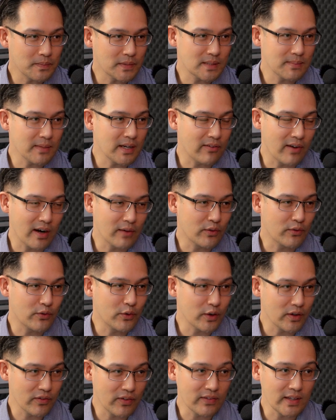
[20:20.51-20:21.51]
It's been around for
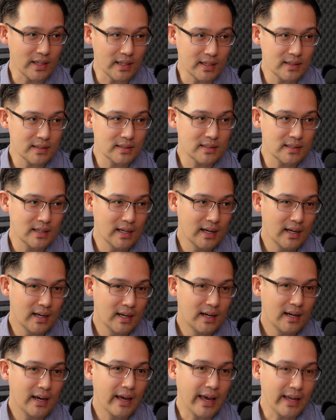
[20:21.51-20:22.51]
40, 50 years.
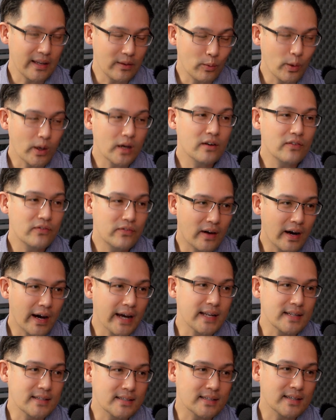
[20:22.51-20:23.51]
And we're going to
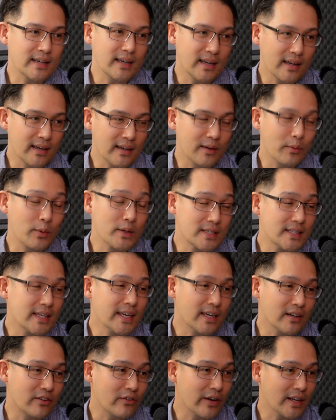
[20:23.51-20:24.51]
and we're
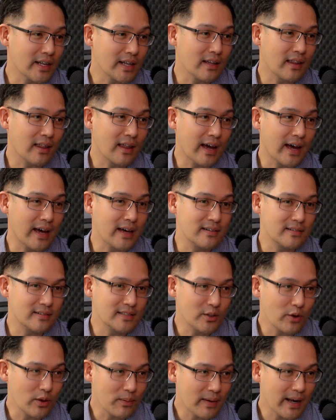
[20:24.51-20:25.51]
seeing already that
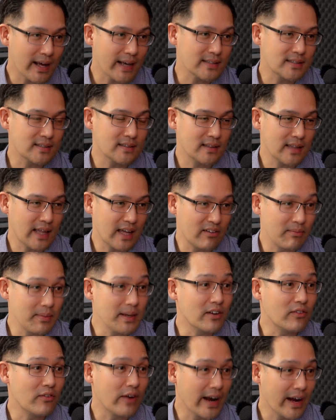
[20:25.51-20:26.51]
dental implants that have
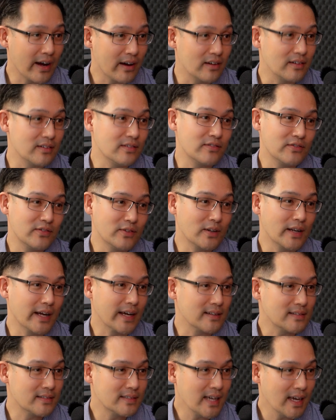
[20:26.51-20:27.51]
been around for
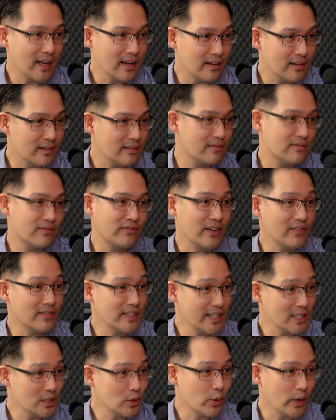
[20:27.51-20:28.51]
like 10,
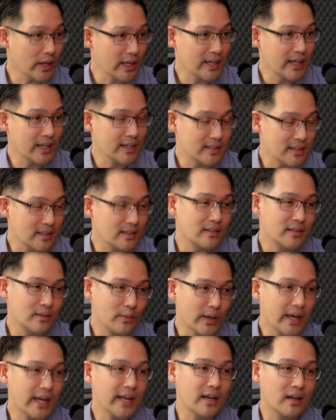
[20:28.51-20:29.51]
15, 20 years,
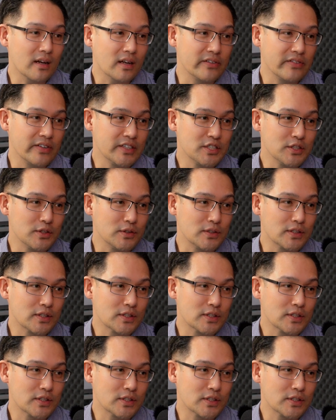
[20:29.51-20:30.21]
you're getting a lot of issues.